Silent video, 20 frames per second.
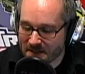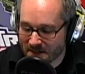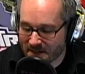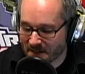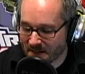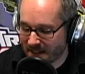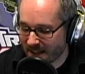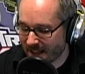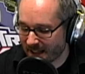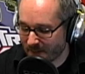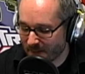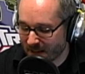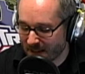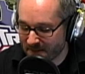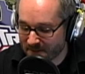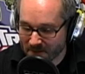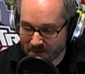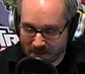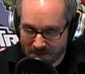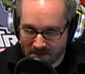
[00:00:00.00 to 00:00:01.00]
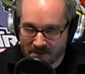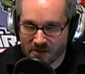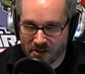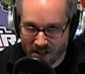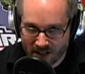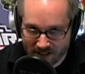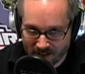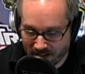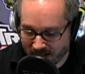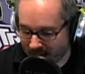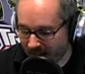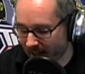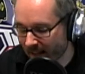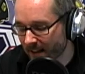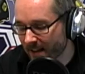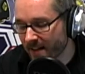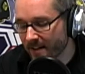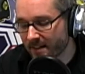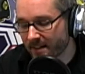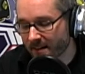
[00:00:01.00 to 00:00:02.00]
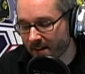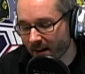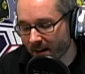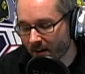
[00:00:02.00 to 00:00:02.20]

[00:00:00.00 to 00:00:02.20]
a little kid, I mean, child of the 80s,